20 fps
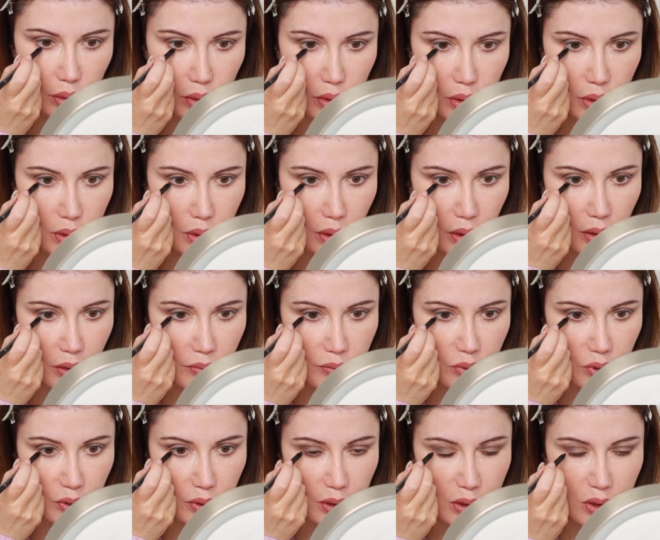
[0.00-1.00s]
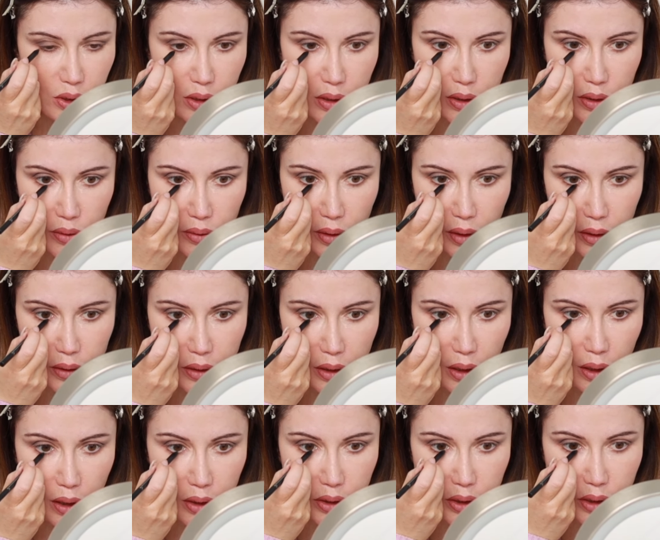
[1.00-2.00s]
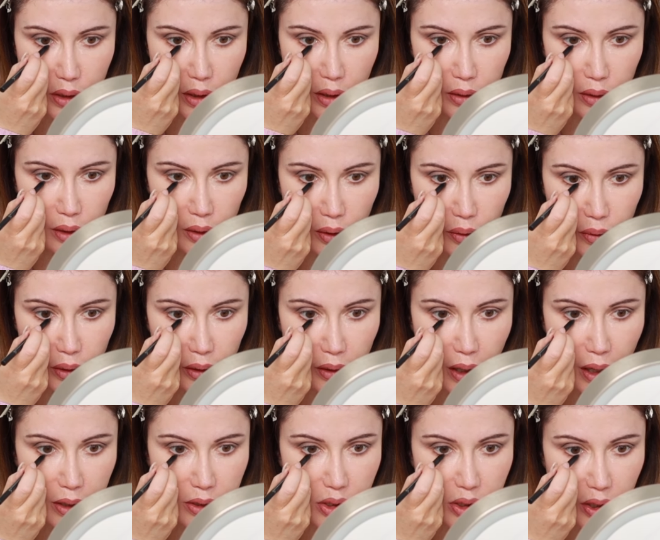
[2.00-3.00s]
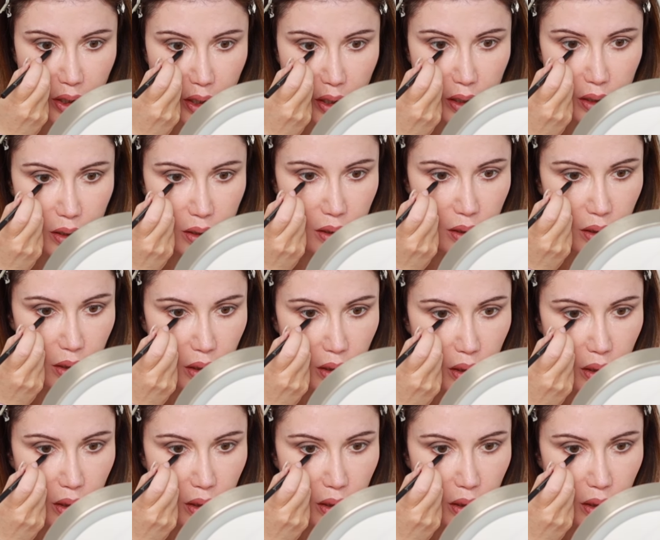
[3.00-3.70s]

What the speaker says: So all I'm doing is just doing a touch on the lower lash line.